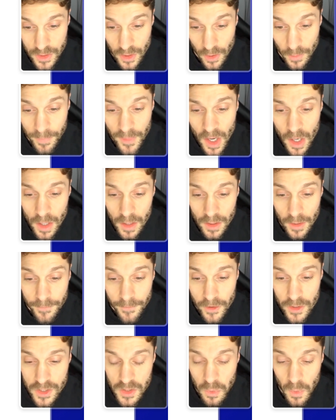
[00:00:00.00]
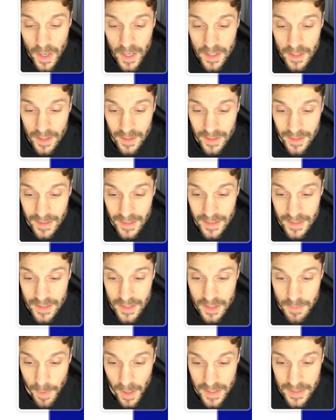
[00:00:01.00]
So the first way
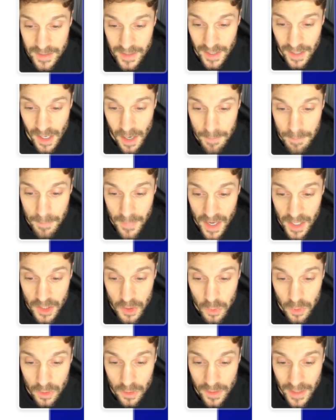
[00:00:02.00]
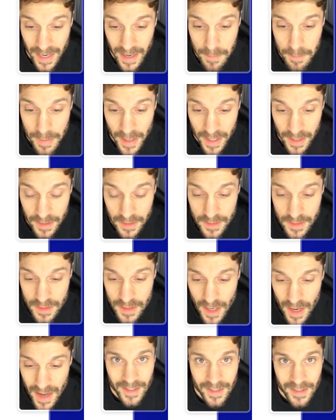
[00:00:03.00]
is by setting up manual
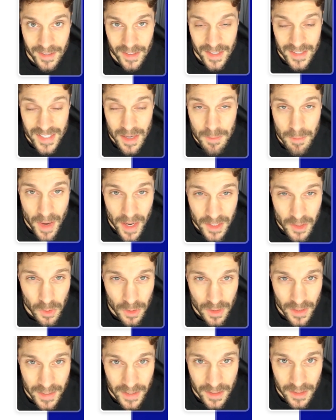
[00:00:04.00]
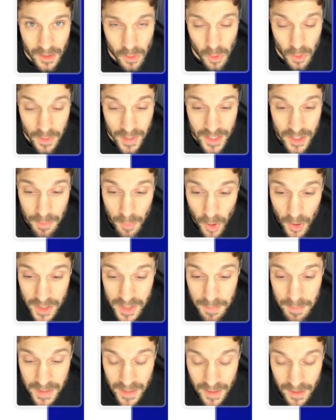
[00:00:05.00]
campaigns. And I say manual in quotation
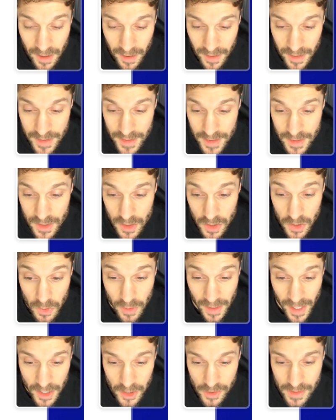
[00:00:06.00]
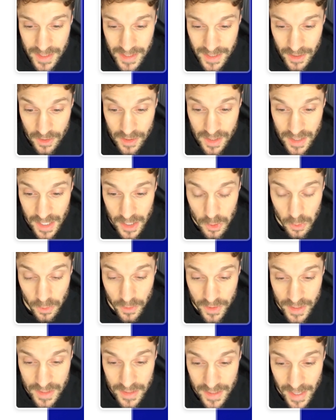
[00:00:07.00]
marks because you can actually still
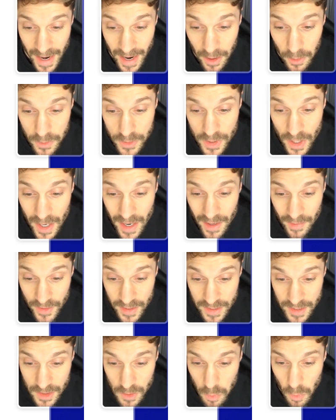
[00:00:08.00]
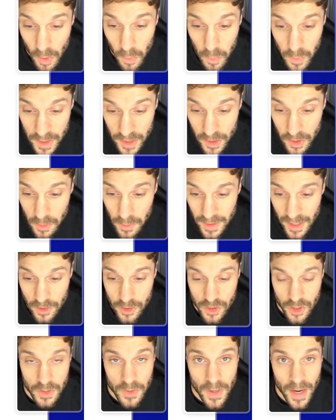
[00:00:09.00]
schedule these out. This is what we do, and I'll
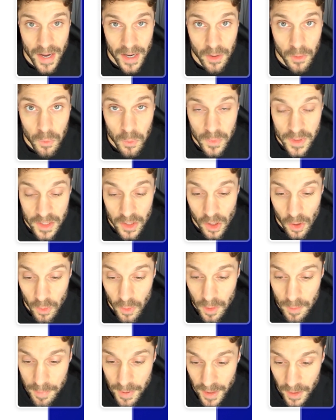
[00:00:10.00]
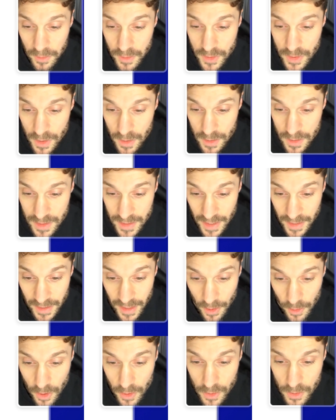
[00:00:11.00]
show you how we go about
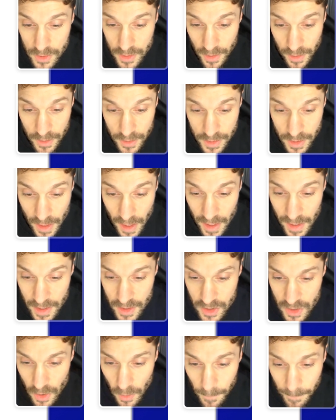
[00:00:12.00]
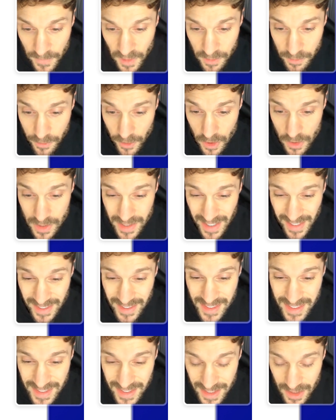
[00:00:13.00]
sending out our newsletters. So first, they
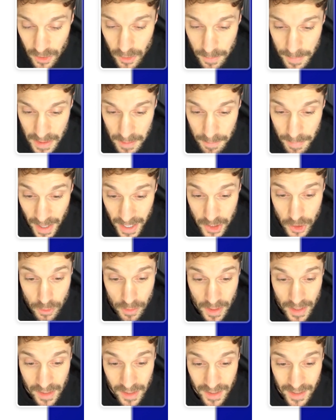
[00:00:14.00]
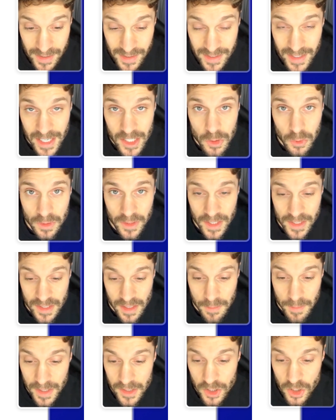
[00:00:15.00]
can still be batch created and scheduled, as
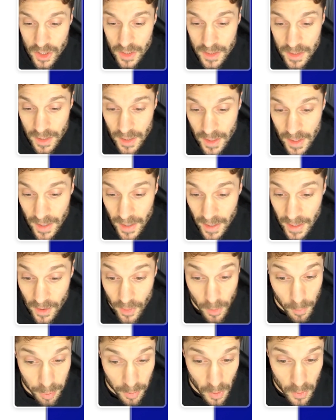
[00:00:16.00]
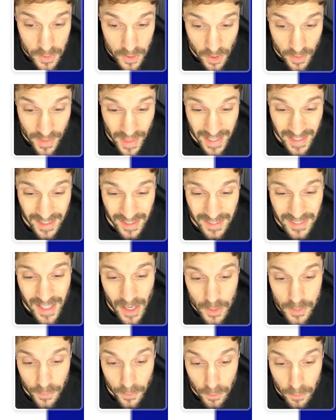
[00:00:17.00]
I mentioned. The pros are that it
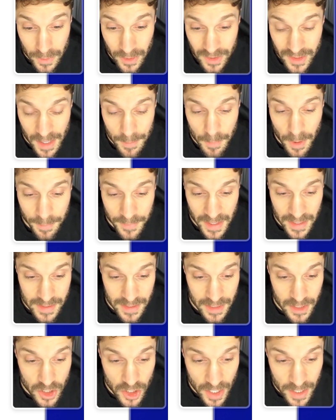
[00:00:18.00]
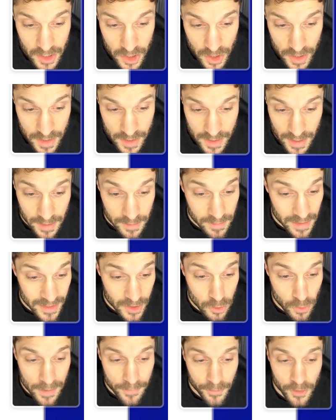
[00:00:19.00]
allows for real-time updates and changes, and
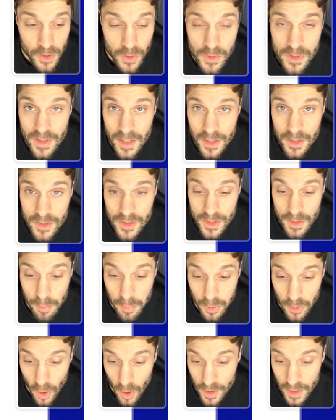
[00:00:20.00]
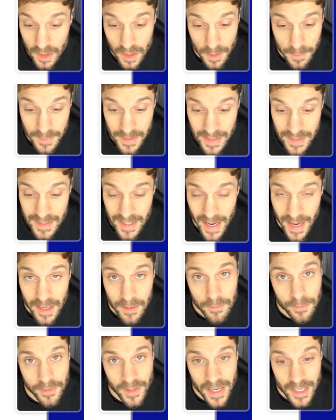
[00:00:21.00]
it's great for newsletters, product updates,
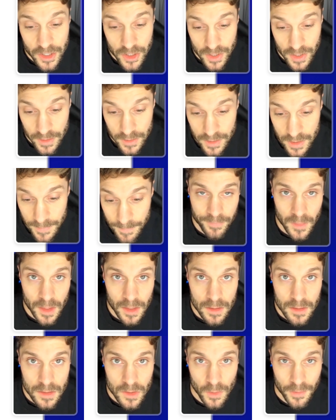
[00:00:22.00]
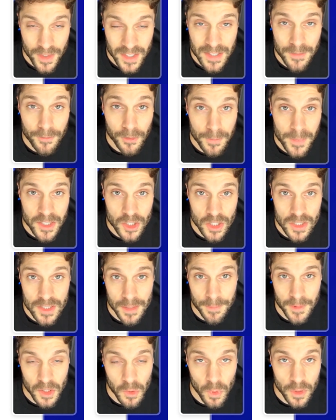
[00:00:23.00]
and flash sales. So if this information is
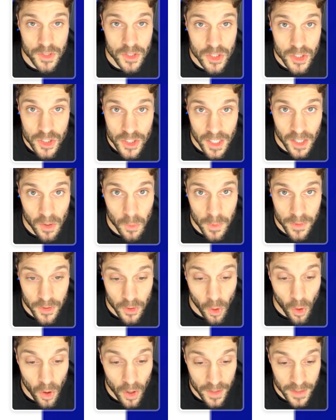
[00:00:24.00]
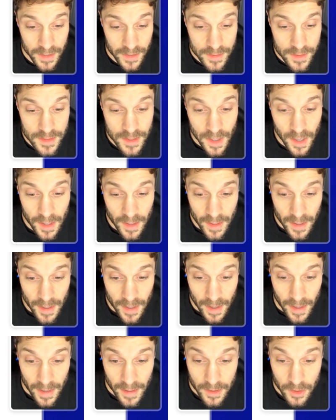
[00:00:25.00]
something you want to share with your audience,
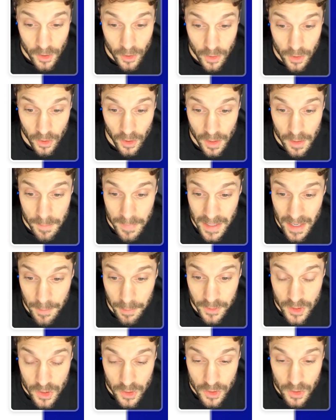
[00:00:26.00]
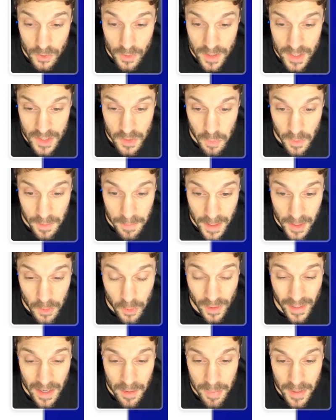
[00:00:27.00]
you know, you're gonna be able to do this with
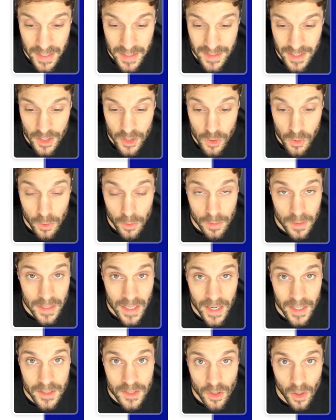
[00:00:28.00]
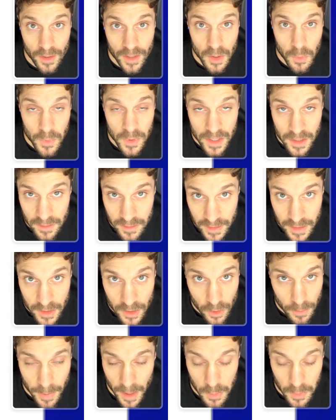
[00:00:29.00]
manual campaigns that you create on a weekly
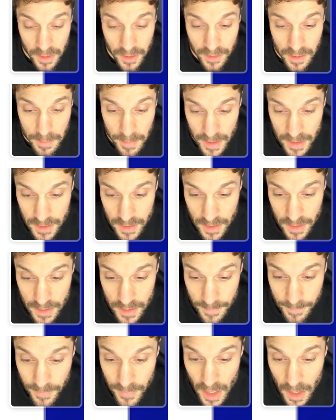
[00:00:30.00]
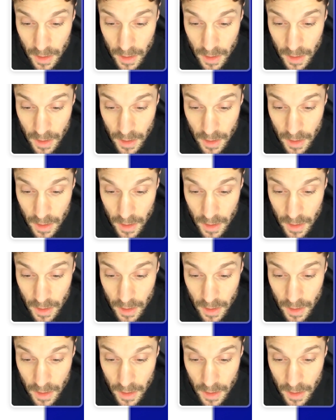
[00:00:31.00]
or bi-weekly basis.